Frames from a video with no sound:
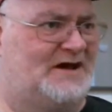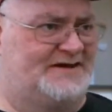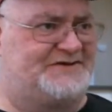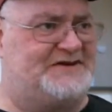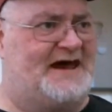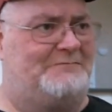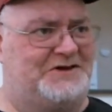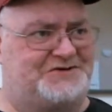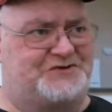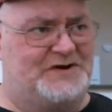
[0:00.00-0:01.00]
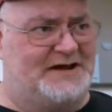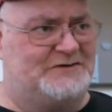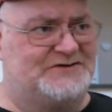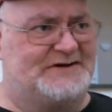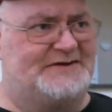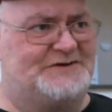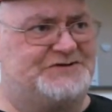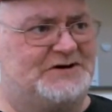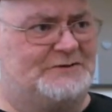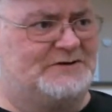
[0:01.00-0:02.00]
established creators on the
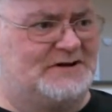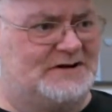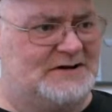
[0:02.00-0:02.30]
show.